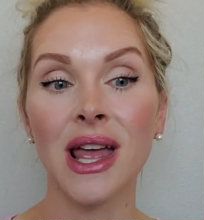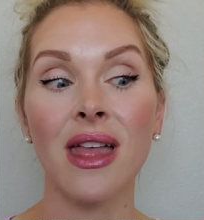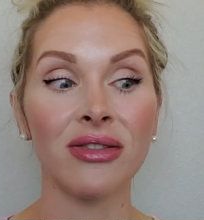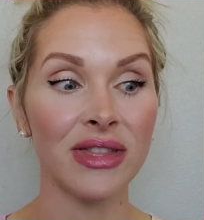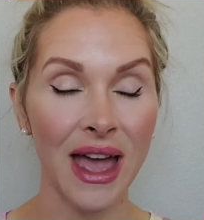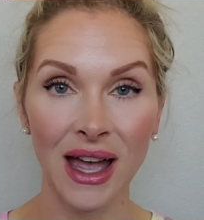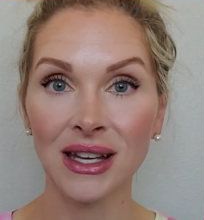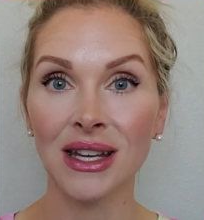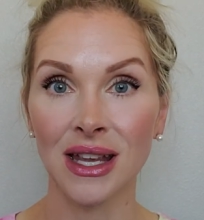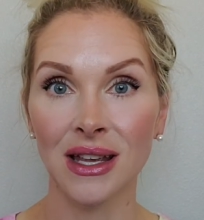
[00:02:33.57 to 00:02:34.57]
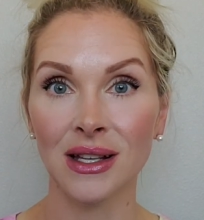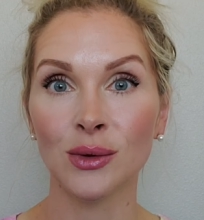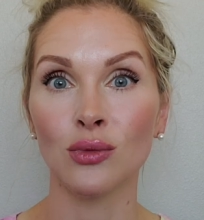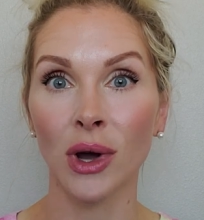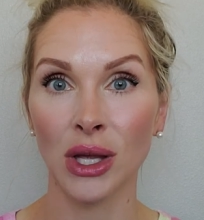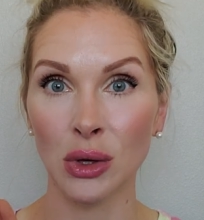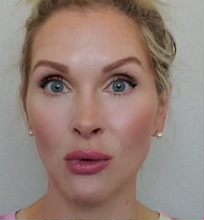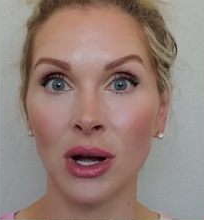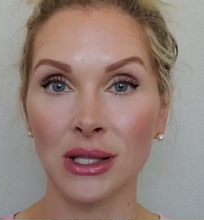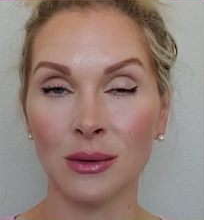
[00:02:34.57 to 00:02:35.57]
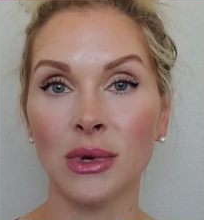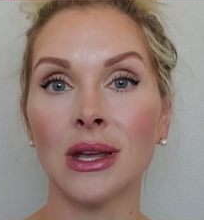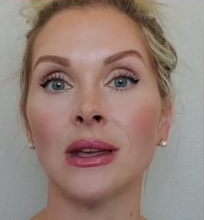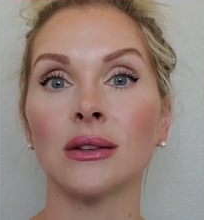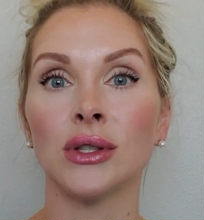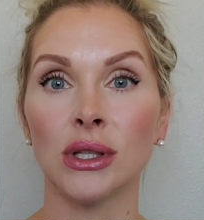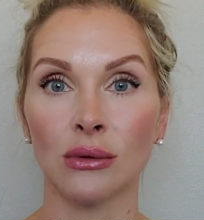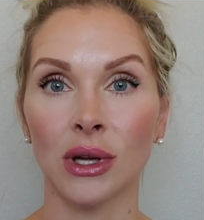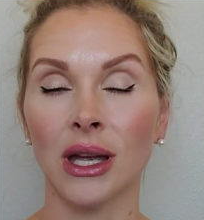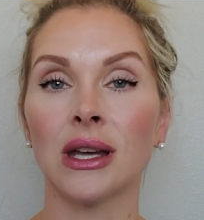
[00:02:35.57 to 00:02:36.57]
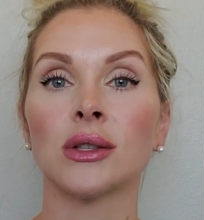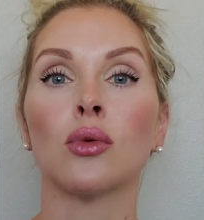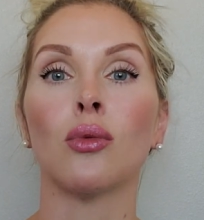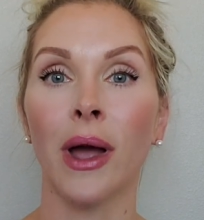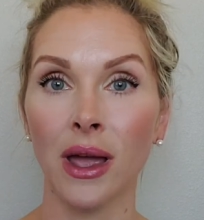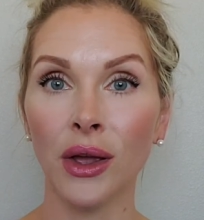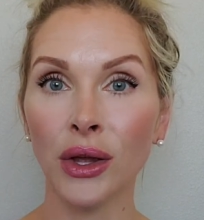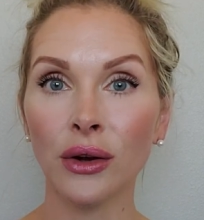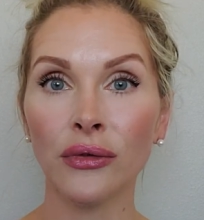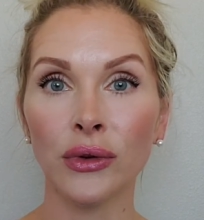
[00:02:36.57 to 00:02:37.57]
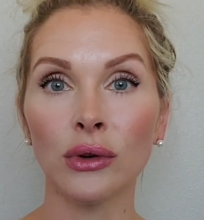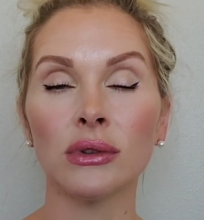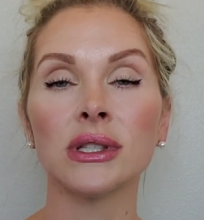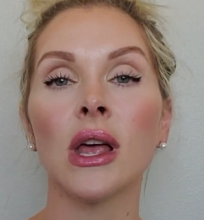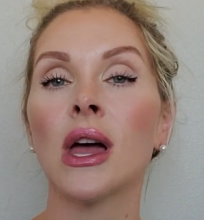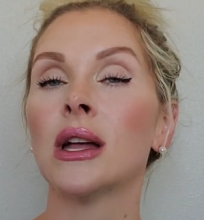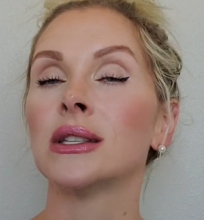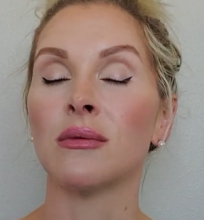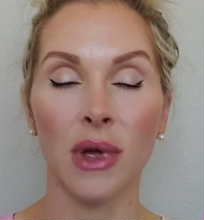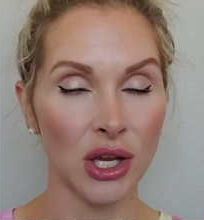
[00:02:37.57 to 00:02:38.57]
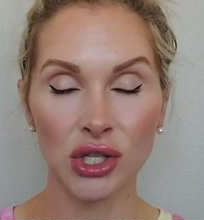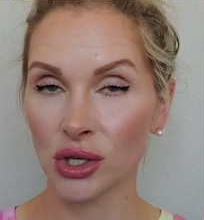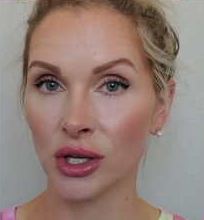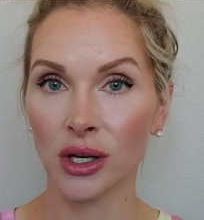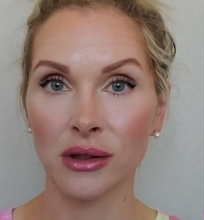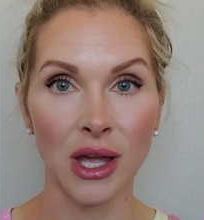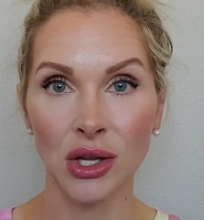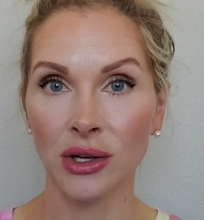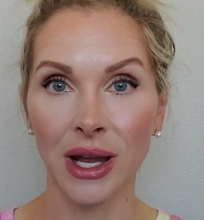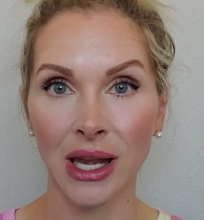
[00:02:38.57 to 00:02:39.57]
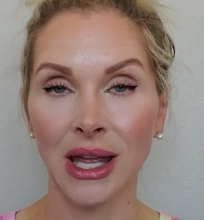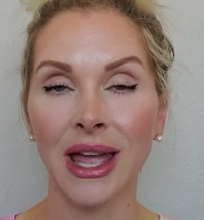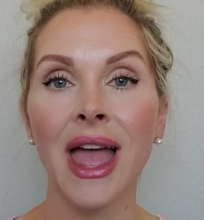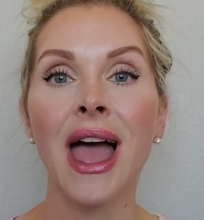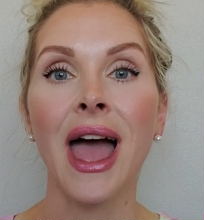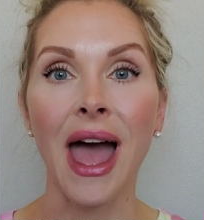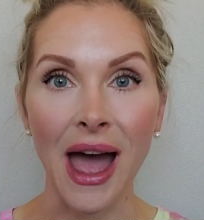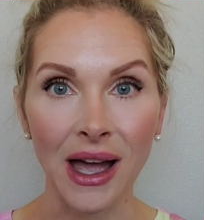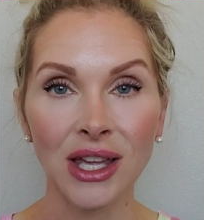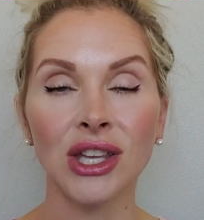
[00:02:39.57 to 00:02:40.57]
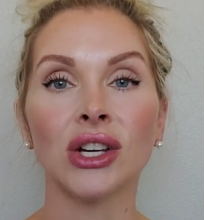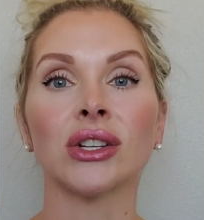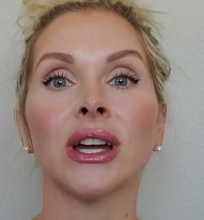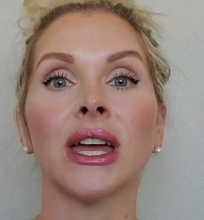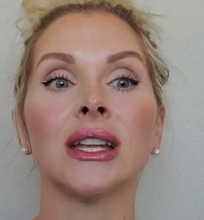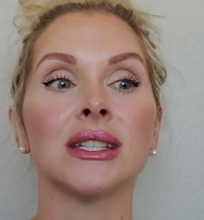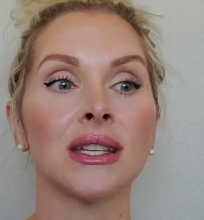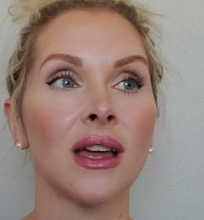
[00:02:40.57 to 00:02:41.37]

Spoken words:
And that is what you want to be doing, is weighing your foods to make sure that you're getting accurate